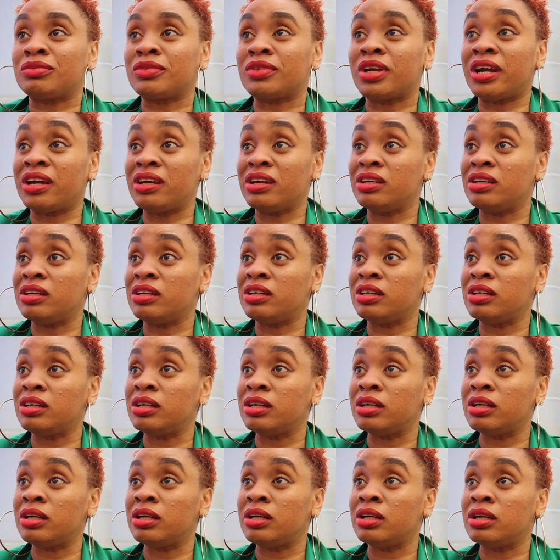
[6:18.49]
yeah
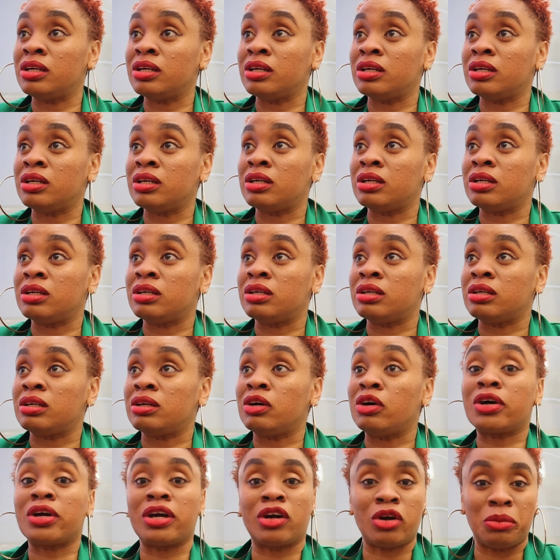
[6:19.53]
community police
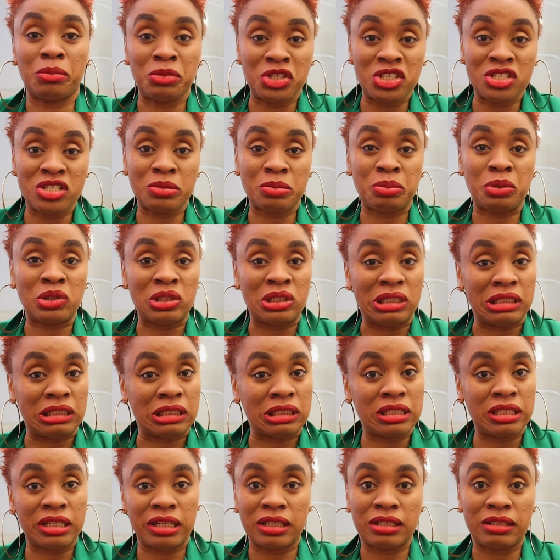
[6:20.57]
okay community police
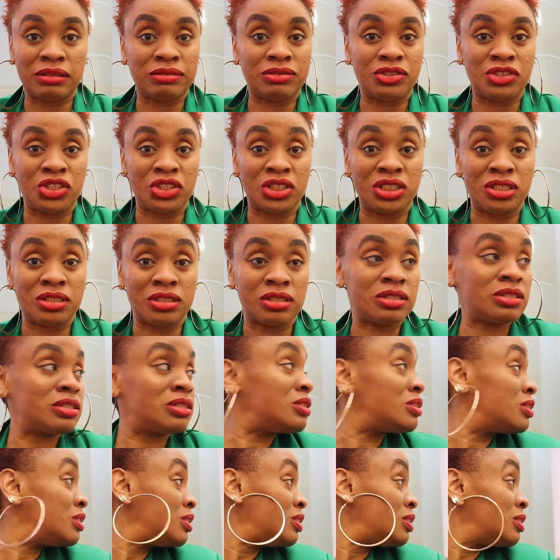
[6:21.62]
like
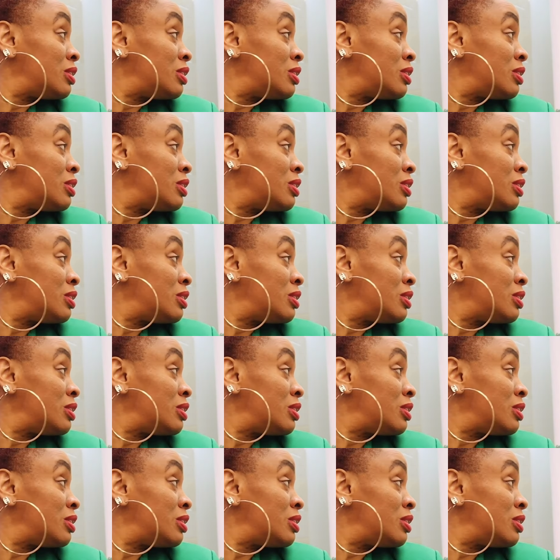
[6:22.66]
jeez